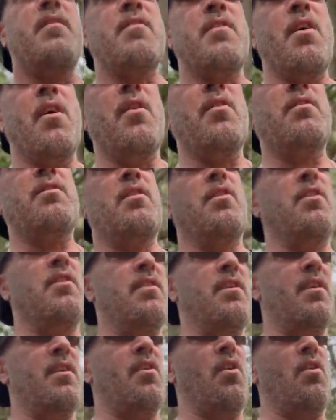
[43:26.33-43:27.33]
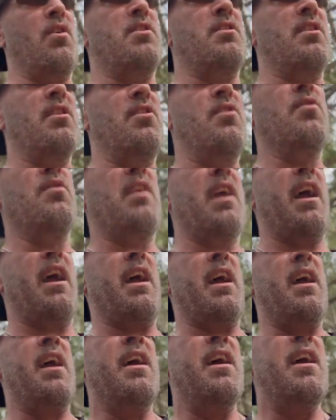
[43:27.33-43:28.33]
you know, to, of course, the UK,